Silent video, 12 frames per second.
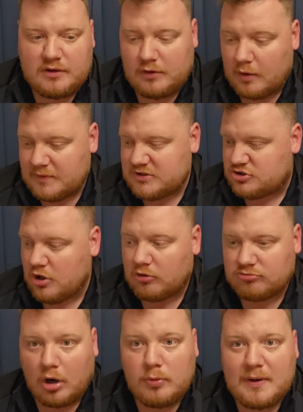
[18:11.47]
I mean,
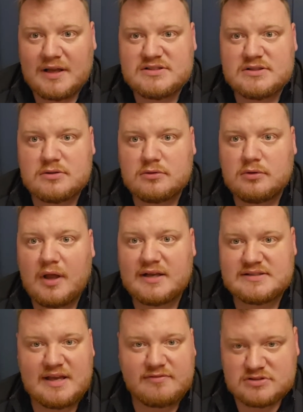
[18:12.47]
Joel Robles,
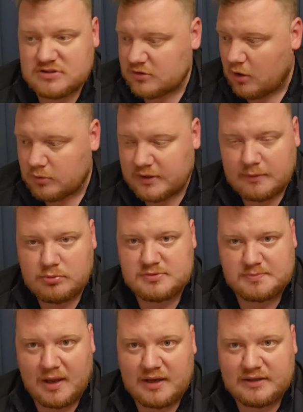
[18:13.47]
ex-Everton goalkeeper, was
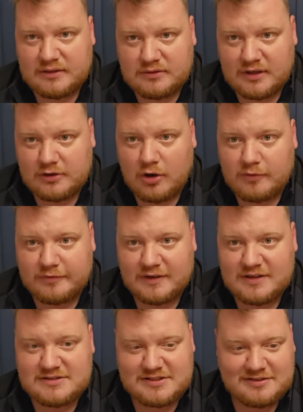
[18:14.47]
playing in goal for
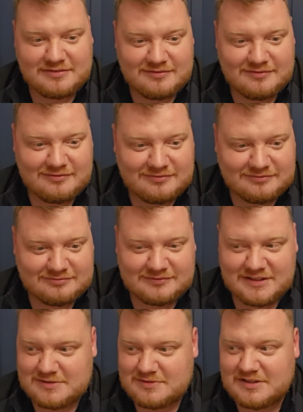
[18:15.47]
Leeds
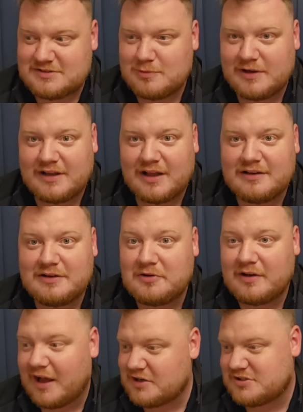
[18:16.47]
this weekend
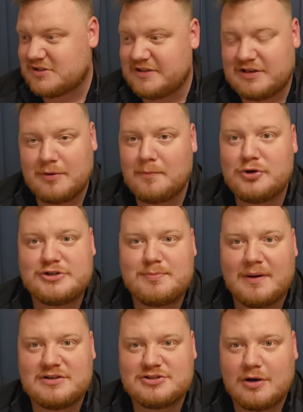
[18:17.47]
and actually did a much
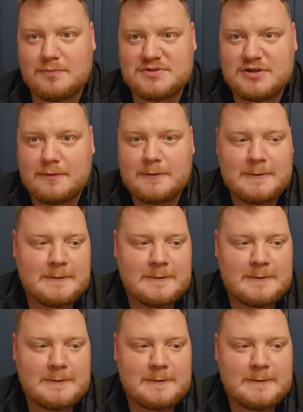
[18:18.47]
better job. So,